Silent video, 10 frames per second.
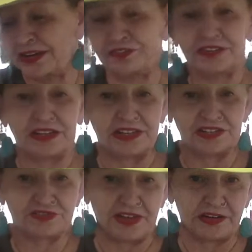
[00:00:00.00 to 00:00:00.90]
if it
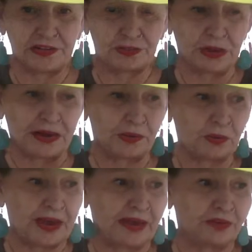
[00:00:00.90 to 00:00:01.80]
gets funded right
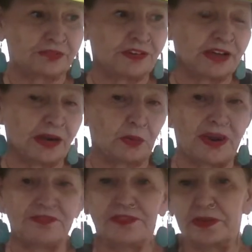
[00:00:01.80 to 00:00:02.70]
away, or if you got to
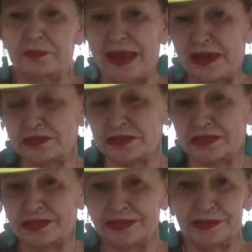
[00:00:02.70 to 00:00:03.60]
wait for the bank to
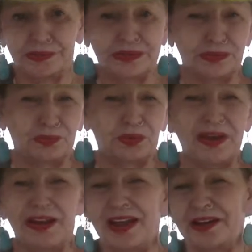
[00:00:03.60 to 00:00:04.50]
clear it, or
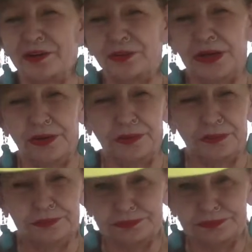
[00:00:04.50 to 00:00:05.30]
what. I don't know.